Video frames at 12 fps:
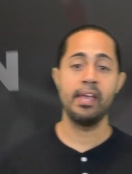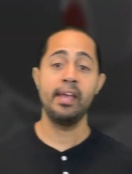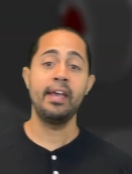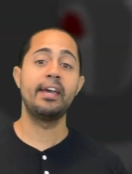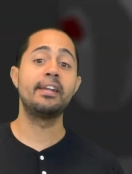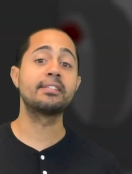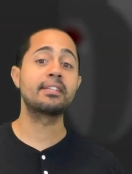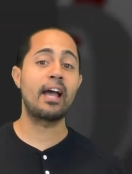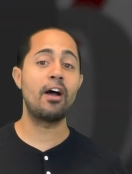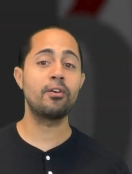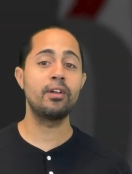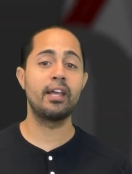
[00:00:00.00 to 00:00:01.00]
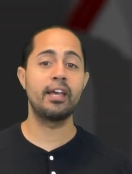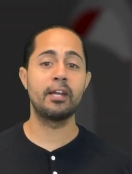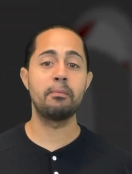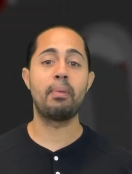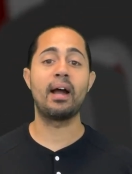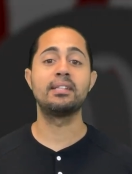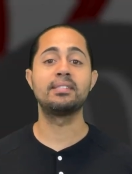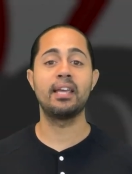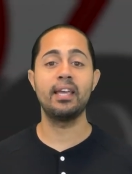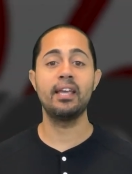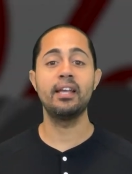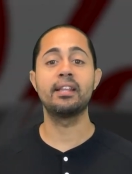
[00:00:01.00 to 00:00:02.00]
It is calculated by
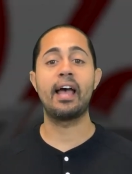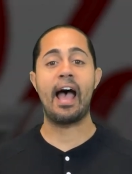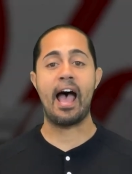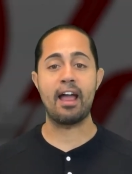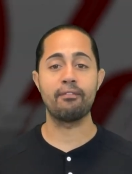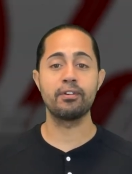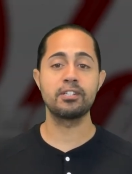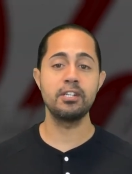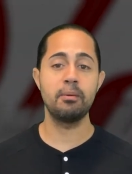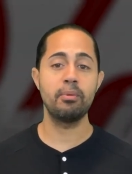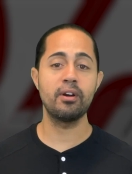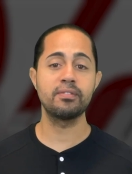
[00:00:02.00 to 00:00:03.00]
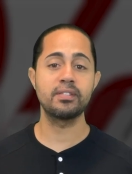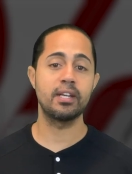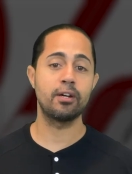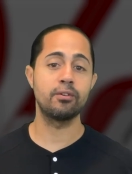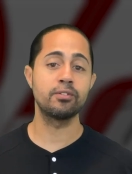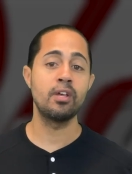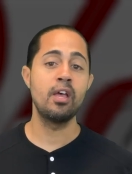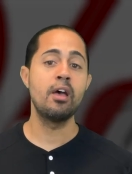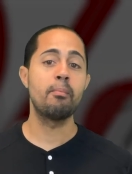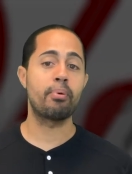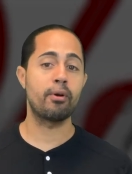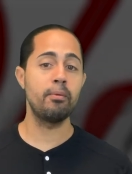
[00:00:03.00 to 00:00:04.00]
taking the average number of sales
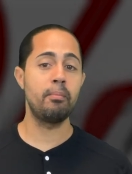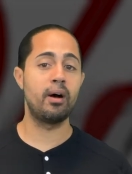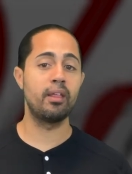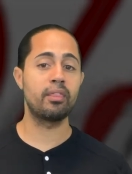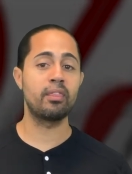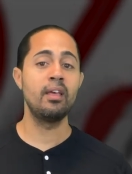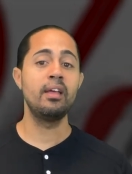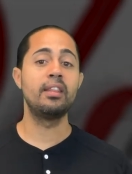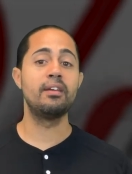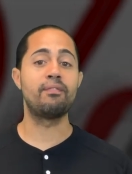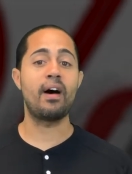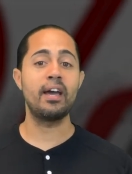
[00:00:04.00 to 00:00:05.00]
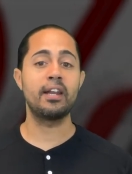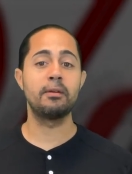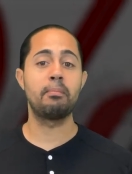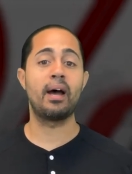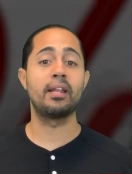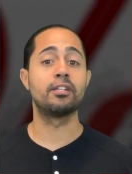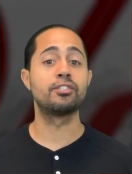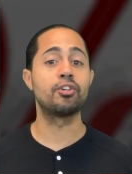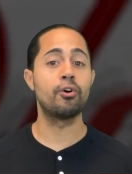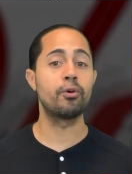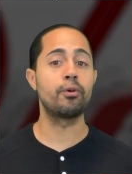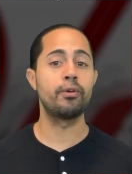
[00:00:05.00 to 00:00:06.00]
per month divided by the
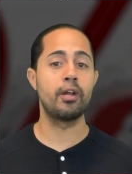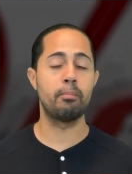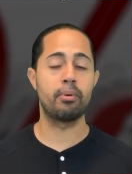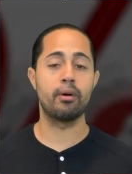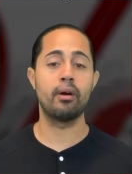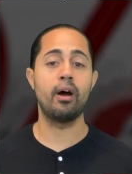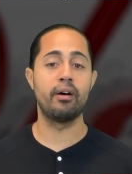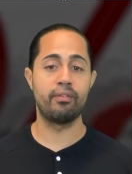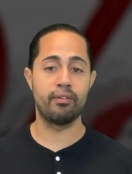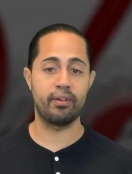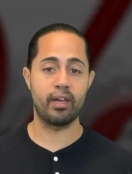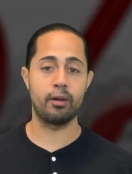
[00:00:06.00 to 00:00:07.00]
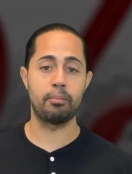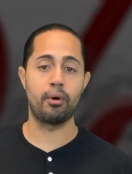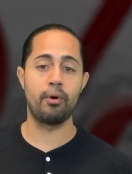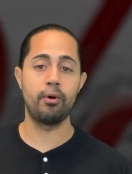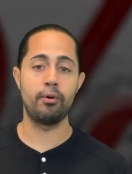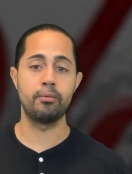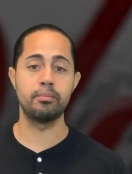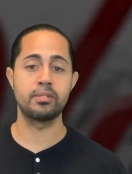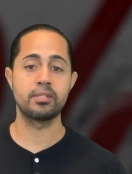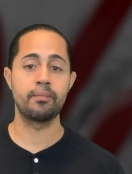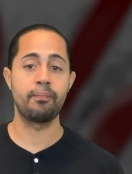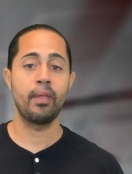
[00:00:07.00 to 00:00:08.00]
total number of available
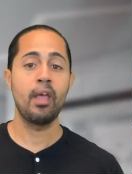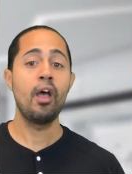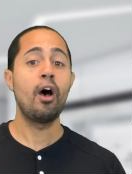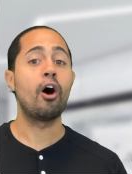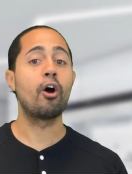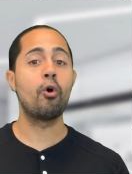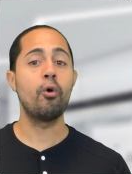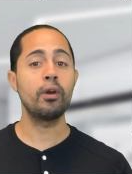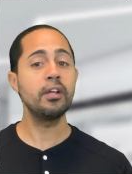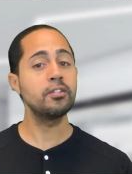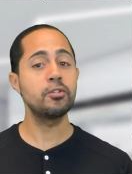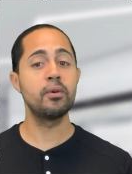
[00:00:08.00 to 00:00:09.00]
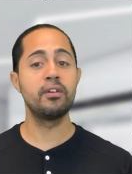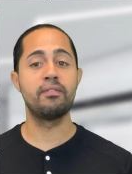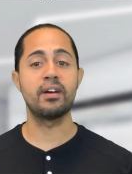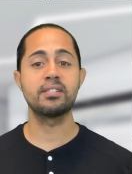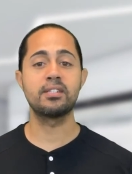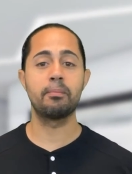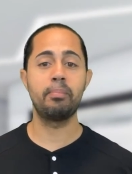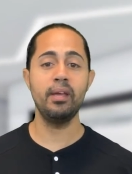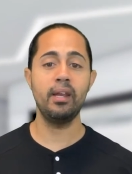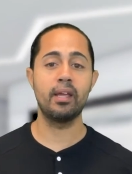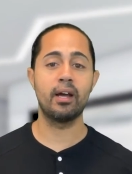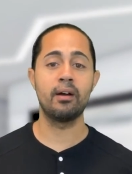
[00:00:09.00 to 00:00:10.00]
homes. According to
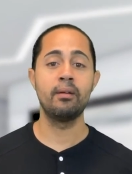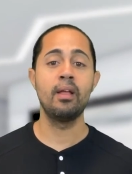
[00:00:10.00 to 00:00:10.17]
Investopedia,